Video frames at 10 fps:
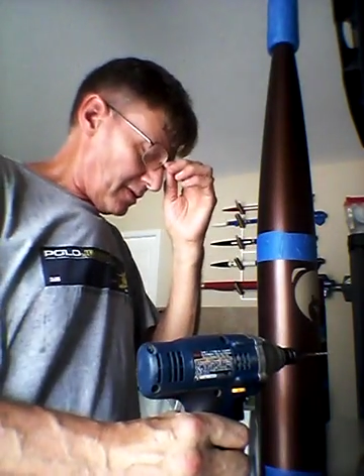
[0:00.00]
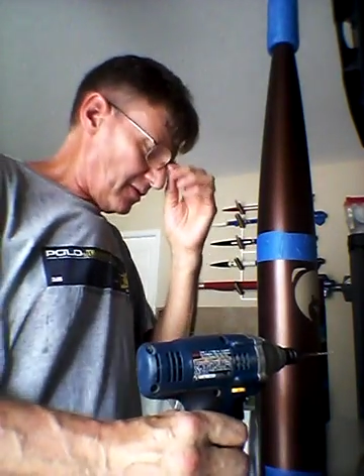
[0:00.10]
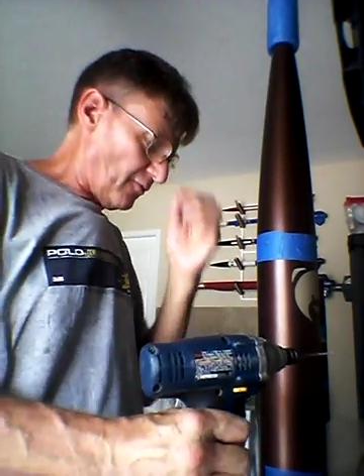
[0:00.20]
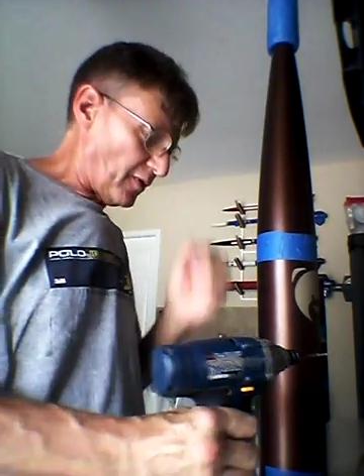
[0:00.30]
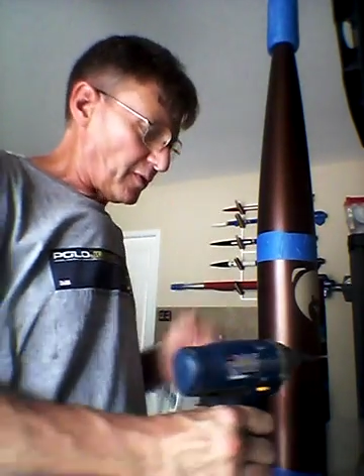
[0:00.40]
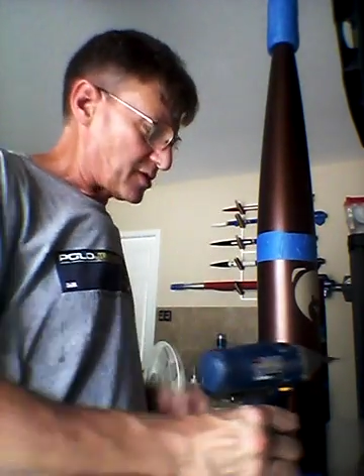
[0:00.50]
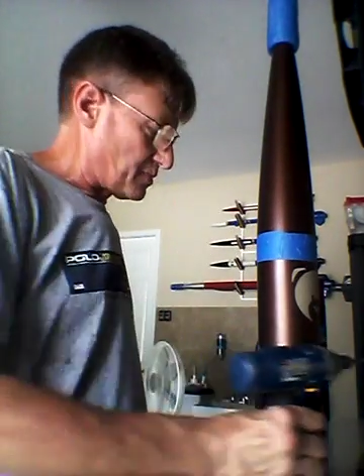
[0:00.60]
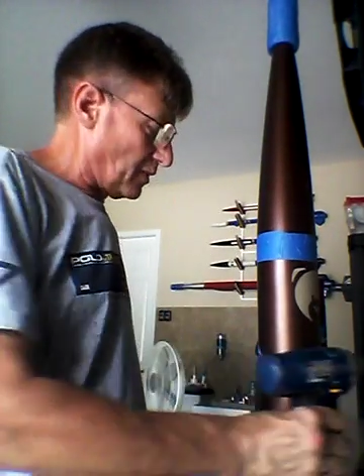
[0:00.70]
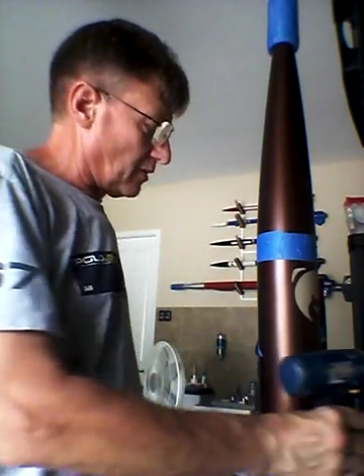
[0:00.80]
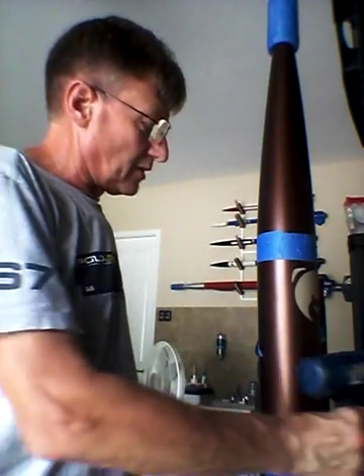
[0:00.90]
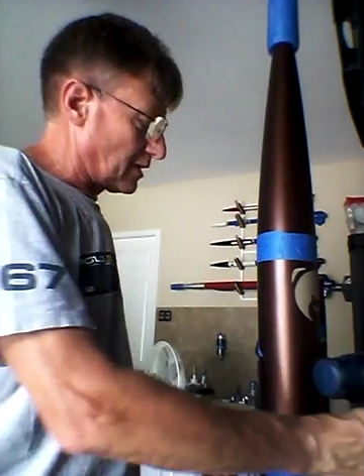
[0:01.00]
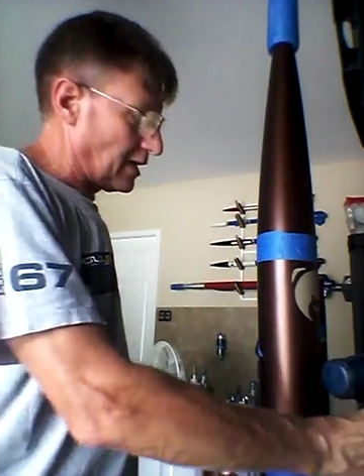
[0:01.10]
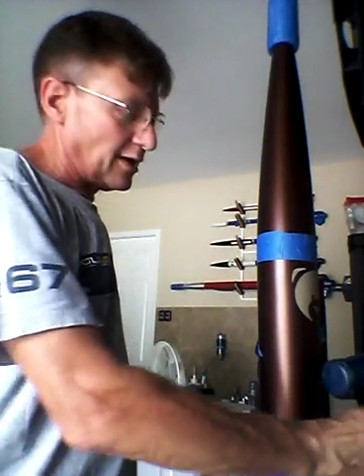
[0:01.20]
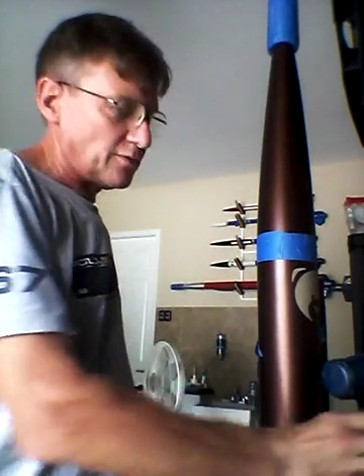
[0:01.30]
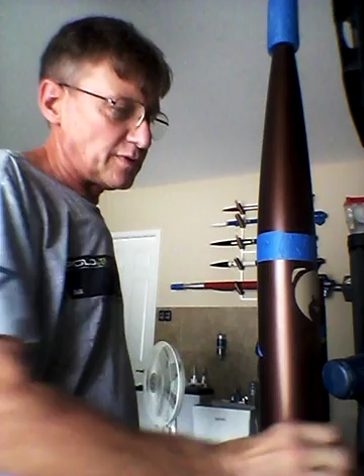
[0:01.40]
very small,
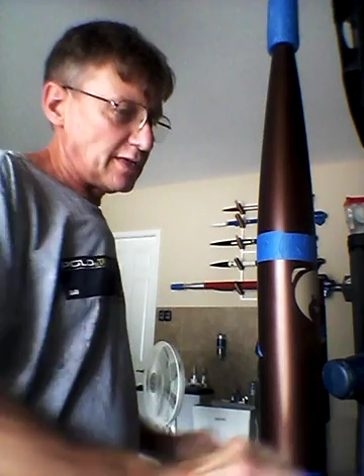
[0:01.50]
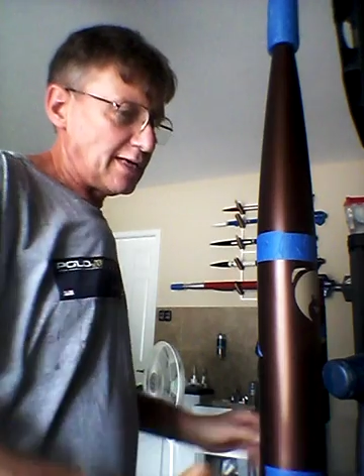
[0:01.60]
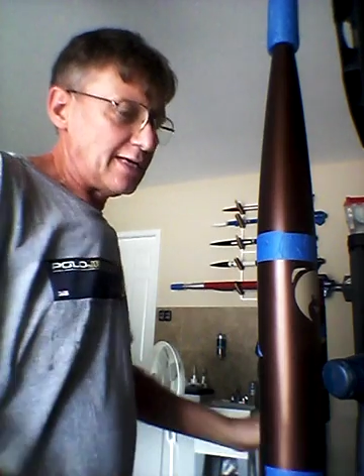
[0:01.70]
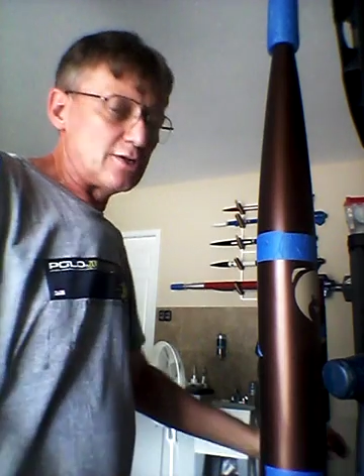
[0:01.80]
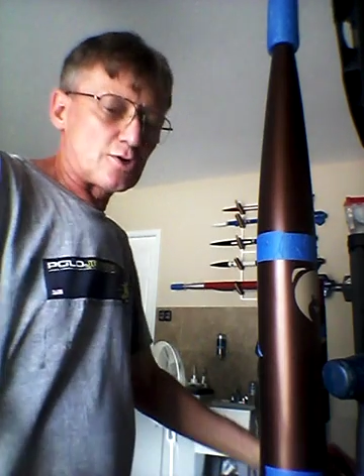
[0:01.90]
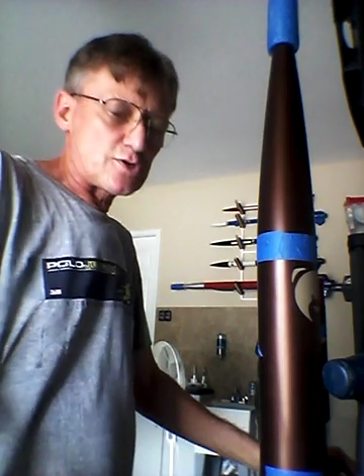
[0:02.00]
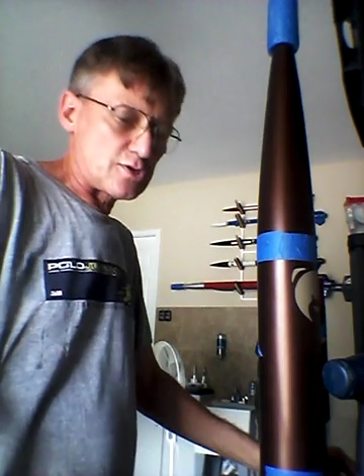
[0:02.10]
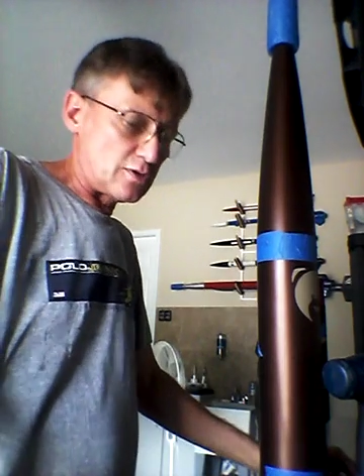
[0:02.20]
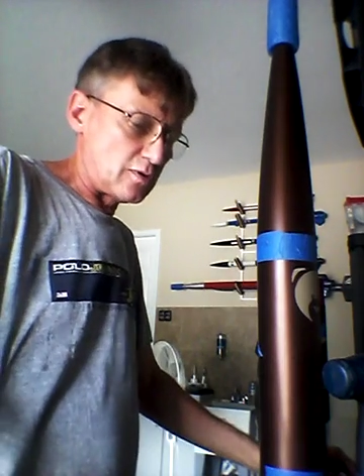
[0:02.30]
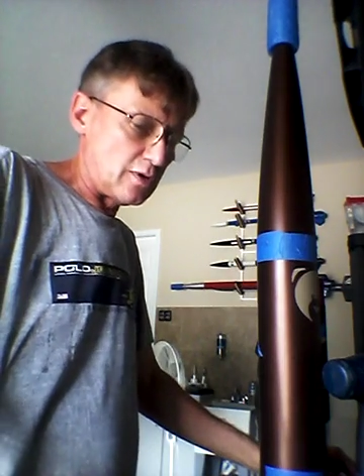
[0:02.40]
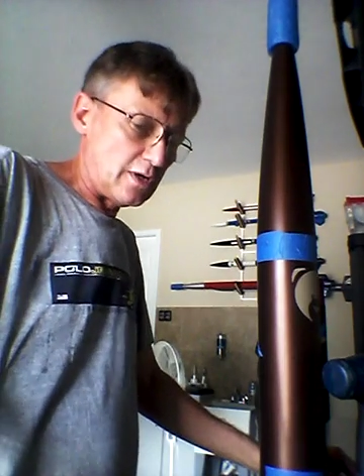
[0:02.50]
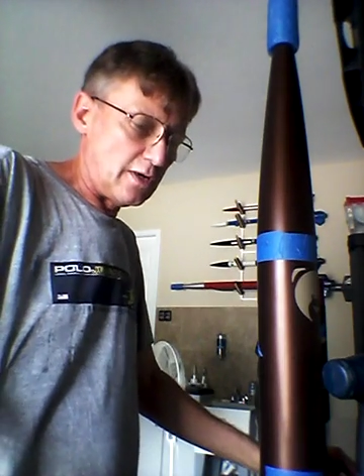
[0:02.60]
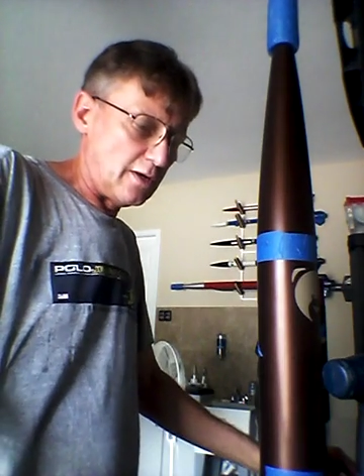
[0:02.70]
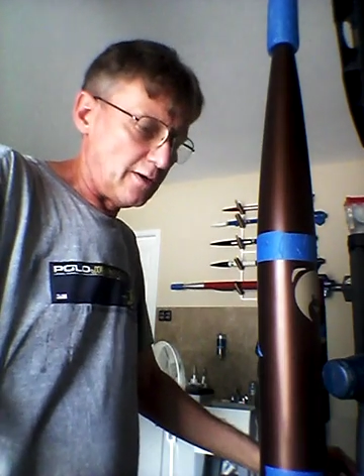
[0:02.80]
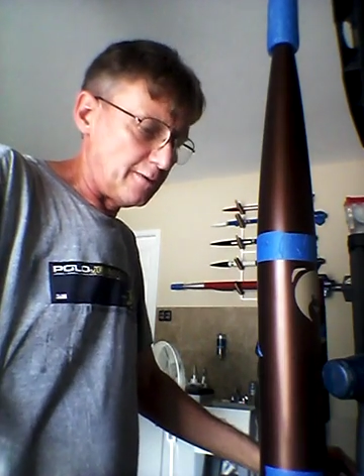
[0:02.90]
kind of an 8 or
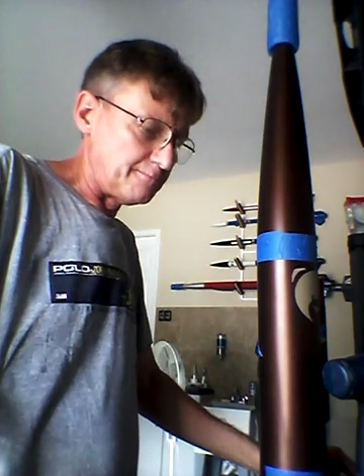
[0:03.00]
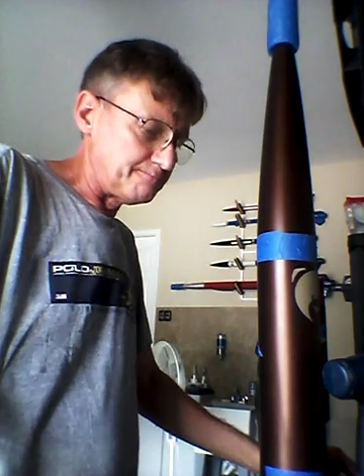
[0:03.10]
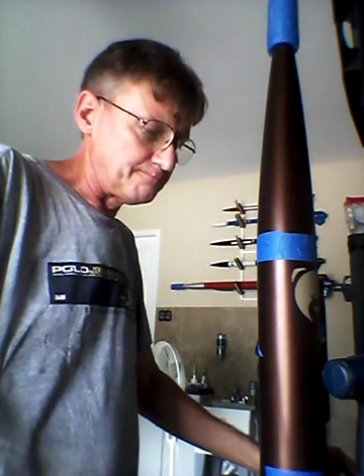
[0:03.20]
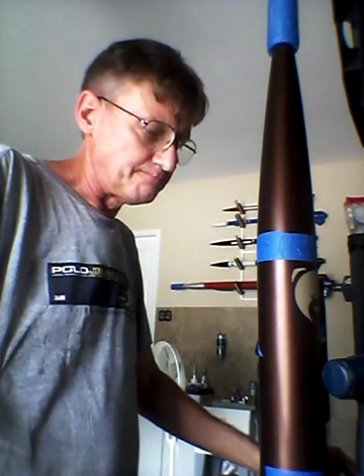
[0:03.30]
so.